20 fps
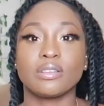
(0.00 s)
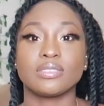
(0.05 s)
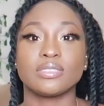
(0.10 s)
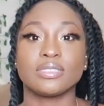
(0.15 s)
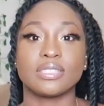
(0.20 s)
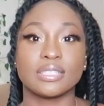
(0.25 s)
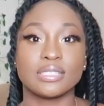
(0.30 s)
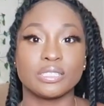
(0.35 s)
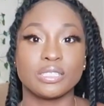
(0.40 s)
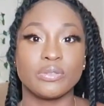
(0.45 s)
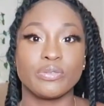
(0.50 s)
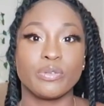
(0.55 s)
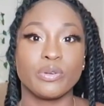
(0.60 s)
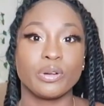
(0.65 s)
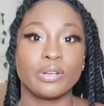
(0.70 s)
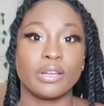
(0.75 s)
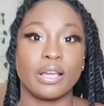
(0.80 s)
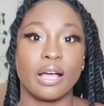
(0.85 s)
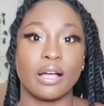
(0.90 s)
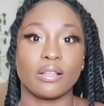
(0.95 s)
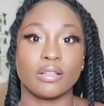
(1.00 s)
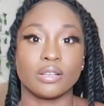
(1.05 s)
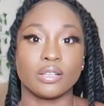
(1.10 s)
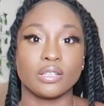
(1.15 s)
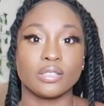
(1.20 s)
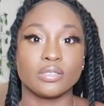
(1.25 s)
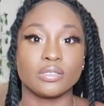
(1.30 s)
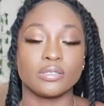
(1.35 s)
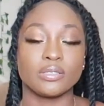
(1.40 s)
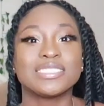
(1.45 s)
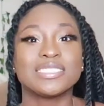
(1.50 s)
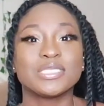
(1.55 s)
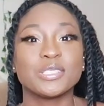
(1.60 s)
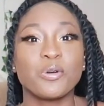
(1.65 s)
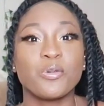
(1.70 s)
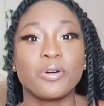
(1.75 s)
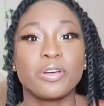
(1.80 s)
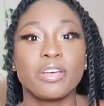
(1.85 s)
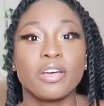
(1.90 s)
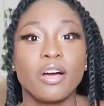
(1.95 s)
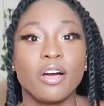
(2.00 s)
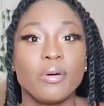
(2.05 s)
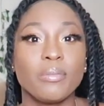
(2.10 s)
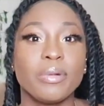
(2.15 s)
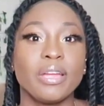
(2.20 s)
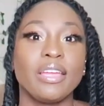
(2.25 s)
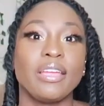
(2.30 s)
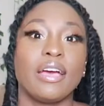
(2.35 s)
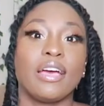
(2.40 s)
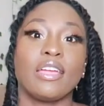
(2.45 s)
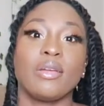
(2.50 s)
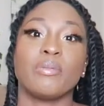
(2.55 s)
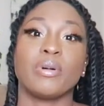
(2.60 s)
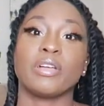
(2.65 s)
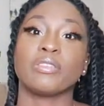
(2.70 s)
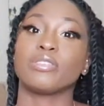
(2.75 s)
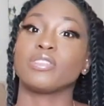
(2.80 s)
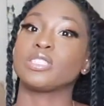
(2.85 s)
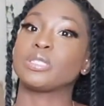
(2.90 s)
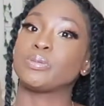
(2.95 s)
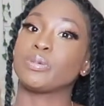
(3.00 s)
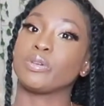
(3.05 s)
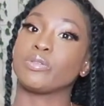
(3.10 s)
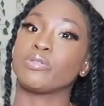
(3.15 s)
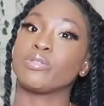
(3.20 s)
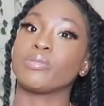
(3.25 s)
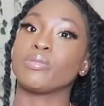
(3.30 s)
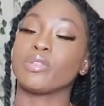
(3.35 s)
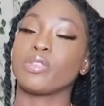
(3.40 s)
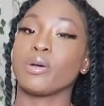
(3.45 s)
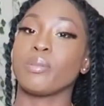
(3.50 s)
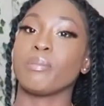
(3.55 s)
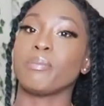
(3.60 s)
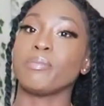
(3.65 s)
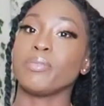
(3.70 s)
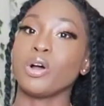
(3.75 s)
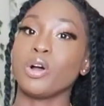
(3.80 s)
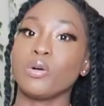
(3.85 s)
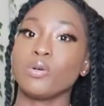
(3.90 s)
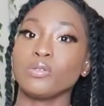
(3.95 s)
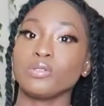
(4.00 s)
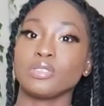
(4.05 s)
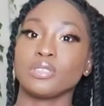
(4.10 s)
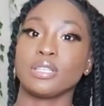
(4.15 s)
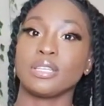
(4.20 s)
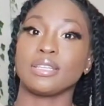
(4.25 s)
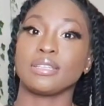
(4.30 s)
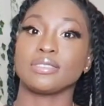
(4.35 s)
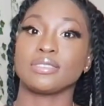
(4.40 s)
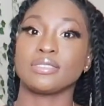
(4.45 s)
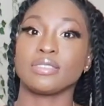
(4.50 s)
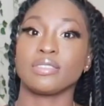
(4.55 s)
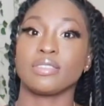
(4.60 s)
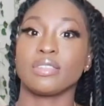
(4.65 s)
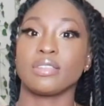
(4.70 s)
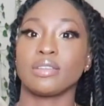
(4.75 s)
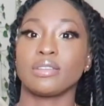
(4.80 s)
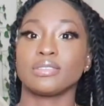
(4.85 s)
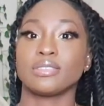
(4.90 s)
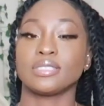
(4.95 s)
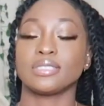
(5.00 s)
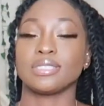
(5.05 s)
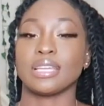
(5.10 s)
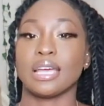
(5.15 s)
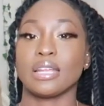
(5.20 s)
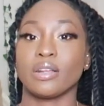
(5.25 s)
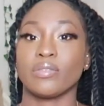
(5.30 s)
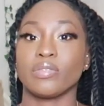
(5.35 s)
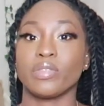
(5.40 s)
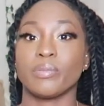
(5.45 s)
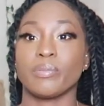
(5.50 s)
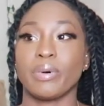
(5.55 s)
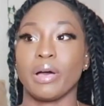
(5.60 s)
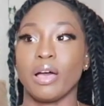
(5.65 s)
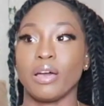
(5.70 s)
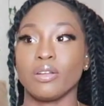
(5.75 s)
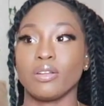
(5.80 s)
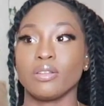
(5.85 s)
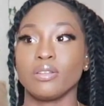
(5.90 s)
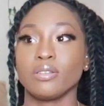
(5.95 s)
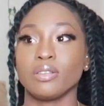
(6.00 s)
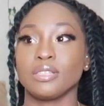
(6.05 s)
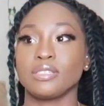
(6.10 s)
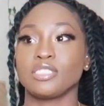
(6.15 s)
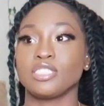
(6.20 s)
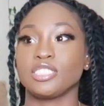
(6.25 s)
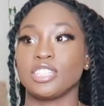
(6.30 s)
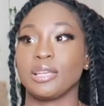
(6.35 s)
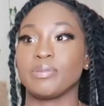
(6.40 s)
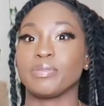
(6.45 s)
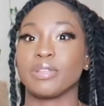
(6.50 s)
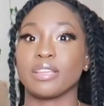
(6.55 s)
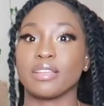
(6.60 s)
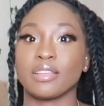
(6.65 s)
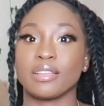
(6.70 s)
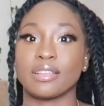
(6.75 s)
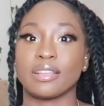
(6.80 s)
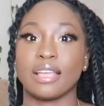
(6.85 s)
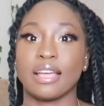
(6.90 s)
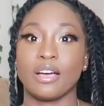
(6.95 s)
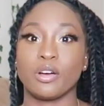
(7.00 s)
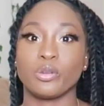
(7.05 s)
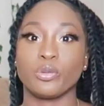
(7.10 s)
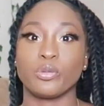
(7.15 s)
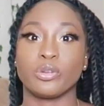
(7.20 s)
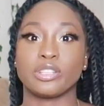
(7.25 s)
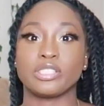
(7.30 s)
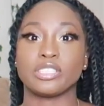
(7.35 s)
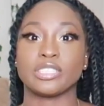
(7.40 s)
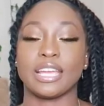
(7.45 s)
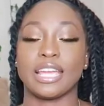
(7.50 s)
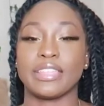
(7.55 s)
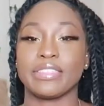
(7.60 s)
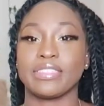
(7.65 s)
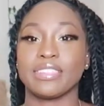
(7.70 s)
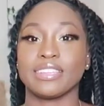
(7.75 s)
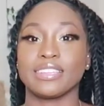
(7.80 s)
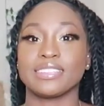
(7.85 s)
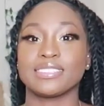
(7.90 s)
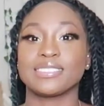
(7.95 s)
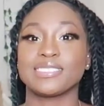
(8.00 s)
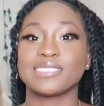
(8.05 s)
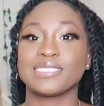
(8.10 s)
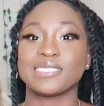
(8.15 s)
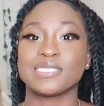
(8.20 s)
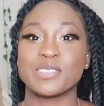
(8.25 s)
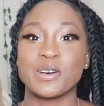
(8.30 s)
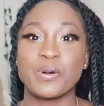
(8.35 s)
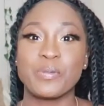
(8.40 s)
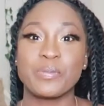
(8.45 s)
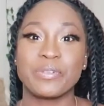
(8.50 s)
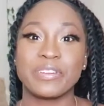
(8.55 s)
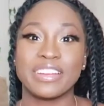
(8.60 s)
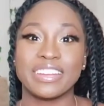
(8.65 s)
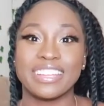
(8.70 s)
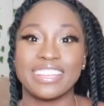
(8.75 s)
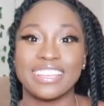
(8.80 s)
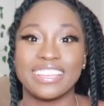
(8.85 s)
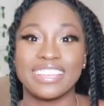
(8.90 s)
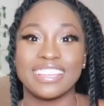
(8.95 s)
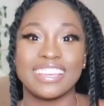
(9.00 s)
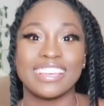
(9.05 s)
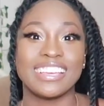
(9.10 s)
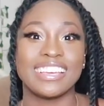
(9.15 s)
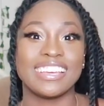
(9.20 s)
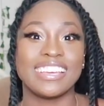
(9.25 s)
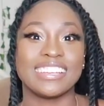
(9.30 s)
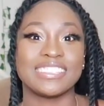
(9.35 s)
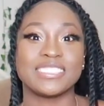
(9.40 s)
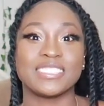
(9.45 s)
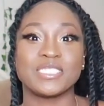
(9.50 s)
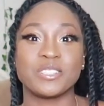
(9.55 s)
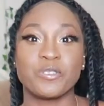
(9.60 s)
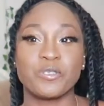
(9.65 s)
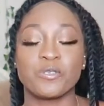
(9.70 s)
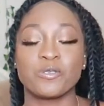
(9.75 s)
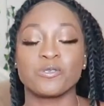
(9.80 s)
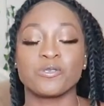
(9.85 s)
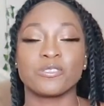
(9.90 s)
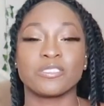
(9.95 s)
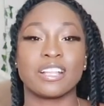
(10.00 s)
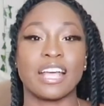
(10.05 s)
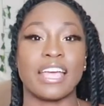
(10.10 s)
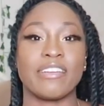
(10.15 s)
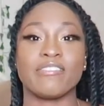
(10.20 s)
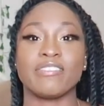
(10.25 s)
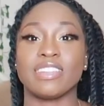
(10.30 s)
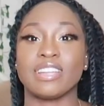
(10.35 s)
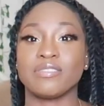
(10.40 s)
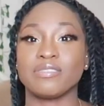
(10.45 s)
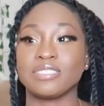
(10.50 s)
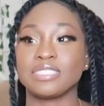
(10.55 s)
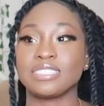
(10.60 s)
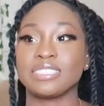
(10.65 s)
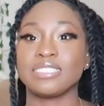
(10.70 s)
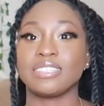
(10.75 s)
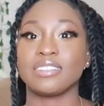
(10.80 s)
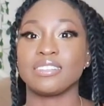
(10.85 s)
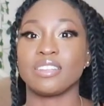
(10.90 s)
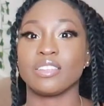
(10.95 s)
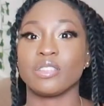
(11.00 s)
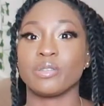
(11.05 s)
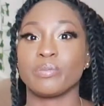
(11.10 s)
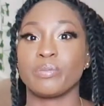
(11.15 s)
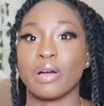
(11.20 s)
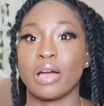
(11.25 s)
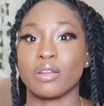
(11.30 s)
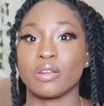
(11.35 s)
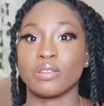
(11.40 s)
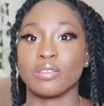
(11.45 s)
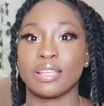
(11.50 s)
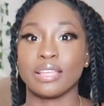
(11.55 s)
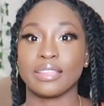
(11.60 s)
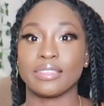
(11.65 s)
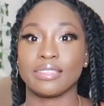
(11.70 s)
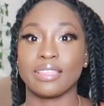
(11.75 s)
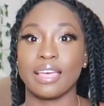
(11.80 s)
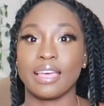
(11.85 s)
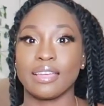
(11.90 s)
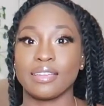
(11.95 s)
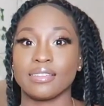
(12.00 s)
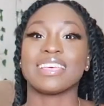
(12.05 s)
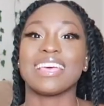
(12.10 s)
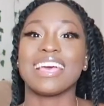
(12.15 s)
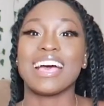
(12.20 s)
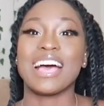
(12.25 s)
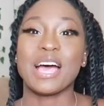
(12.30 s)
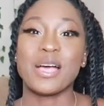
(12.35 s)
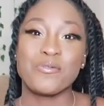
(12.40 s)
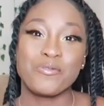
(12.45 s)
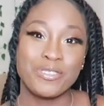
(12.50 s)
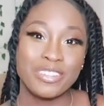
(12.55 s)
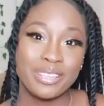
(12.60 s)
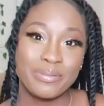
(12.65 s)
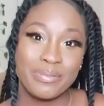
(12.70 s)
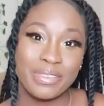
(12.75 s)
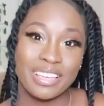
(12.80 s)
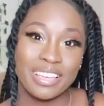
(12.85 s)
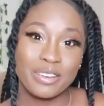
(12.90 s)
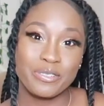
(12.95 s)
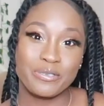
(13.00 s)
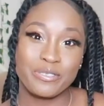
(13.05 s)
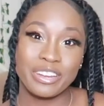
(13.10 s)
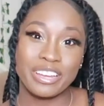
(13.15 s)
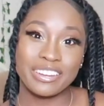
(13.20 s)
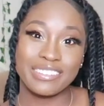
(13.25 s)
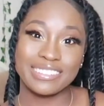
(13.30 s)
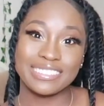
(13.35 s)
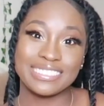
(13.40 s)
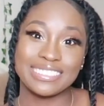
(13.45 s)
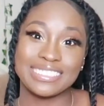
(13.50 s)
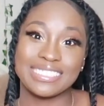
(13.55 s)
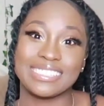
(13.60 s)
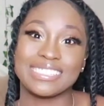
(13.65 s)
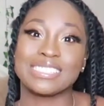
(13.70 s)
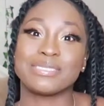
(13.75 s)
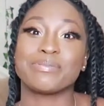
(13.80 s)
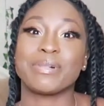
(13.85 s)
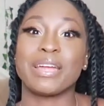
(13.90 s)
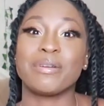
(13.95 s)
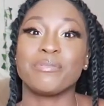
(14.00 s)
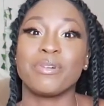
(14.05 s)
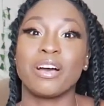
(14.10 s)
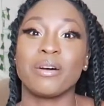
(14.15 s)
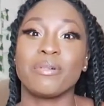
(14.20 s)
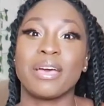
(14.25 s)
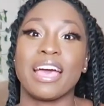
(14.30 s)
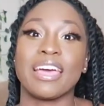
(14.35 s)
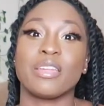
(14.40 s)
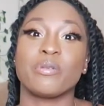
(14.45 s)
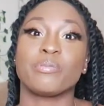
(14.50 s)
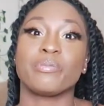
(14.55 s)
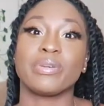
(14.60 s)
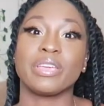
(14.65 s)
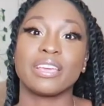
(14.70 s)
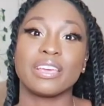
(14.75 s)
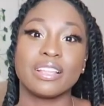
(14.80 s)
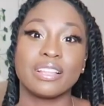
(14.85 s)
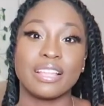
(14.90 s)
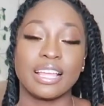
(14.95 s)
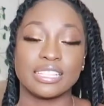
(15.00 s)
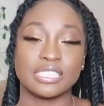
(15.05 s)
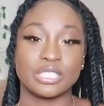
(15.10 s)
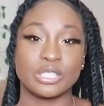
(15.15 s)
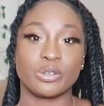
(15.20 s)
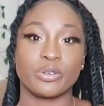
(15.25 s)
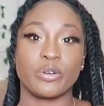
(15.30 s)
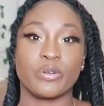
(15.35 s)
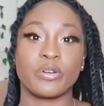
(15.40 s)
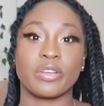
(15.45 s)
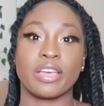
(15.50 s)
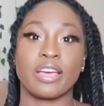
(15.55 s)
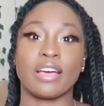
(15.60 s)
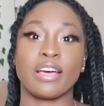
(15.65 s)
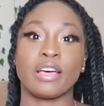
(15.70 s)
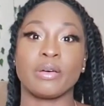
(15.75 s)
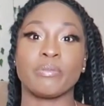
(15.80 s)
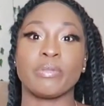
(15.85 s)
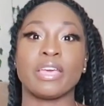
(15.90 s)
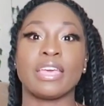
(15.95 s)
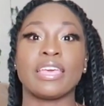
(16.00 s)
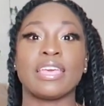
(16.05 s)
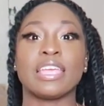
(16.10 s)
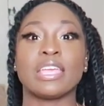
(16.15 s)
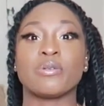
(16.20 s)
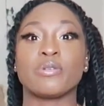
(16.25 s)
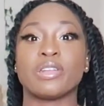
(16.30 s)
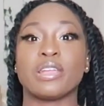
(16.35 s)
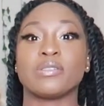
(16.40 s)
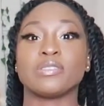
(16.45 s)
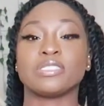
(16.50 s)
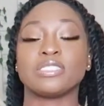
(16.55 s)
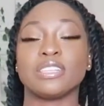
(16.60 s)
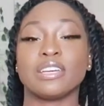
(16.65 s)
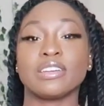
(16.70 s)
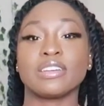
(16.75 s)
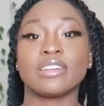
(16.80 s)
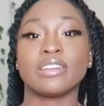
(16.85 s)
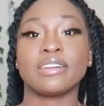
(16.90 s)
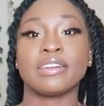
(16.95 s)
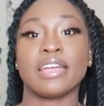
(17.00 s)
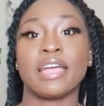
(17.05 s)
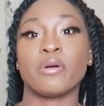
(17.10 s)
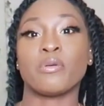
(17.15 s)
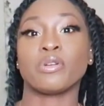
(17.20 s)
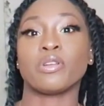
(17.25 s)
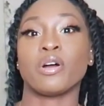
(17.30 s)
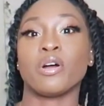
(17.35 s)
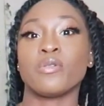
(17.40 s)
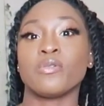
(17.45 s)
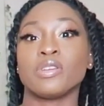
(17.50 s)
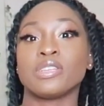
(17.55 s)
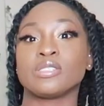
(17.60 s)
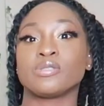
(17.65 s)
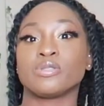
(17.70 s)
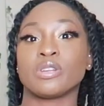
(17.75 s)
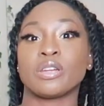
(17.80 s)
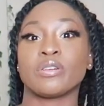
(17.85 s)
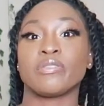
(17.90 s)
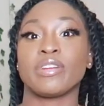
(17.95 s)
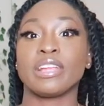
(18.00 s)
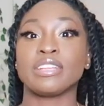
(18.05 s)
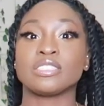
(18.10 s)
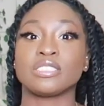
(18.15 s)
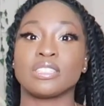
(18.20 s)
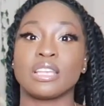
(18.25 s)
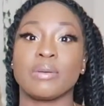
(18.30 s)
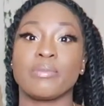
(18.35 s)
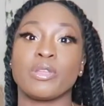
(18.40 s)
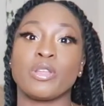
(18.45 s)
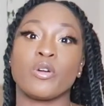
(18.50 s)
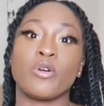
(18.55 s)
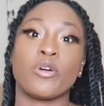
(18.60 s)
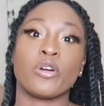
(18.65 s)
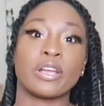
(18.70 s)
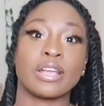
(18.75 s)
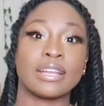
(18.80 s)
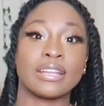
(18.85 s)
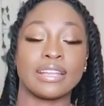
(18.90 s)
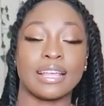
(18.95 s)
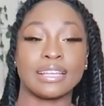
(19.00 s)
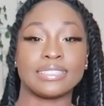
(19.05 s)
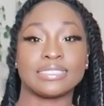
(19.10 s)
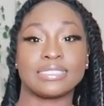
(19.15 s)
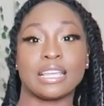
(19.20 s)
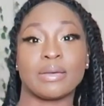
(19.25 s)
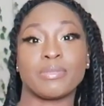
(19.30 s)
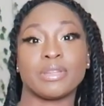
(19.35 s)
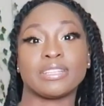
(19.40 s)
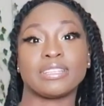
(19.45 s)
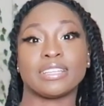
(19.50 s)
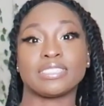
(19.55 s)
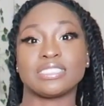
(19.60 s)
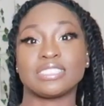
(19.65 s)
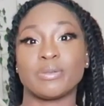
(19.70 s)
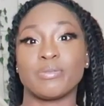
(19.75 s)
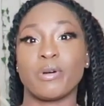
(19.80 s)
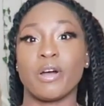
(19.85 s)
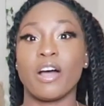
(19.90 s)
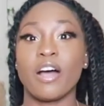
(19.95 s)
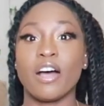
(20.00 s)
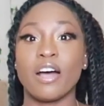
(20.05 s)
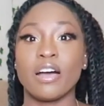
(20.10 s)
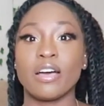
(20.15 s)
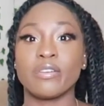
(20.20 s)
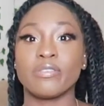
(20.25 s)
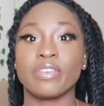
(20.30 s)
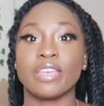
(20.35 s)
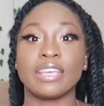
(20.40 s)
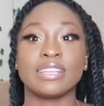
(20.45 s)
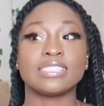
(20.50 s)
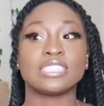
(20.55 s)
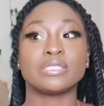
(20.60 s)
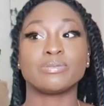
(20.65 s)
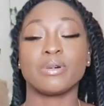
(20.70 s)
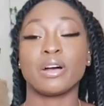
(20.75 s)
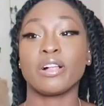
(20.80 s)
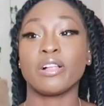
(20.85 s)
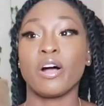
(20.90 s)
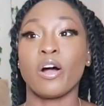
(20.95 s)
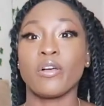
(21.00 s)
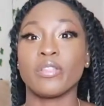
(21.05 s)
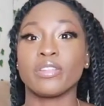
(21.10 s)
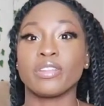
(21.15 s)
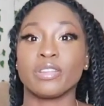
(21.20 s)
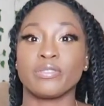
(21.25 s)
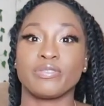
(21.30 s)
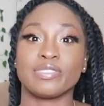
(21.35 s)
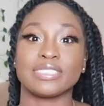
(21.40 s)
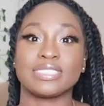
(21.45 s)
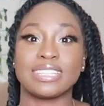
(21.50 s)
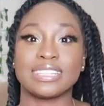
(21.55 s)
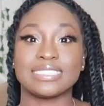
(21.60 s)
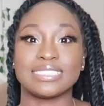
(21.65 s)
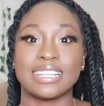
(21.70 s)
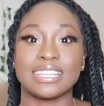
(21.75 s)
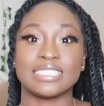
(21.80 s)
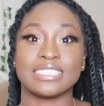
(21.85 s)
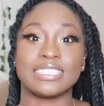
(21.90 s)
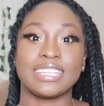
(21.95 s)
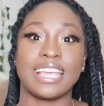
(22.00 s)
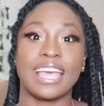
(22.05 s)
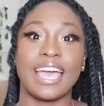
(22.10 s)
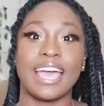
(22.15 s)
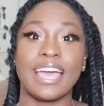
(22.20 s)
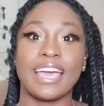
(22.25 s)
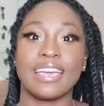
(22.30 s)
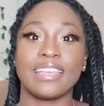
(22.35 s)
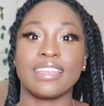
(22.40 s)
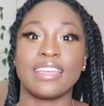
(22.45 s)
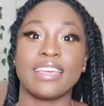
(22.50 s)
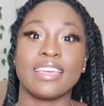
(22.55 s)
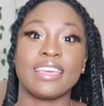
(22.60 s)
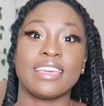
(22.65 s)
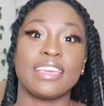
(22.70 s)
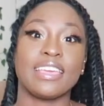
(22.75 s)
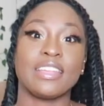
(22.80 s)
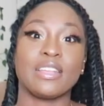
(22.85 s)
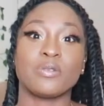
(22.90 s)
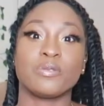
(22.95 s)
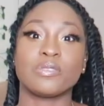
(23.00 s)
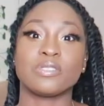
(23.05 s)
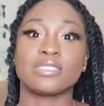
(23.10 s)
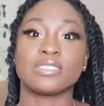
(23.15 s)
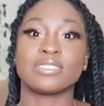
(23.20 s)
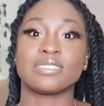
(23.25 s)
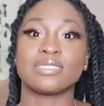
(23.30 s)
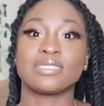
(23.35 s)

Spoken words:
$64. So what caught my eye about this perfume the most is the design of the bottle. It's shaped like a cloud, which I think is so pretty and so cool. I've never seen another bottle like that. I'm really big on fragrances. My mom had a big collection growing up, and when I was younger, I would always rearrange them and organize them and dust them off, smell all the different scents that she had, and it was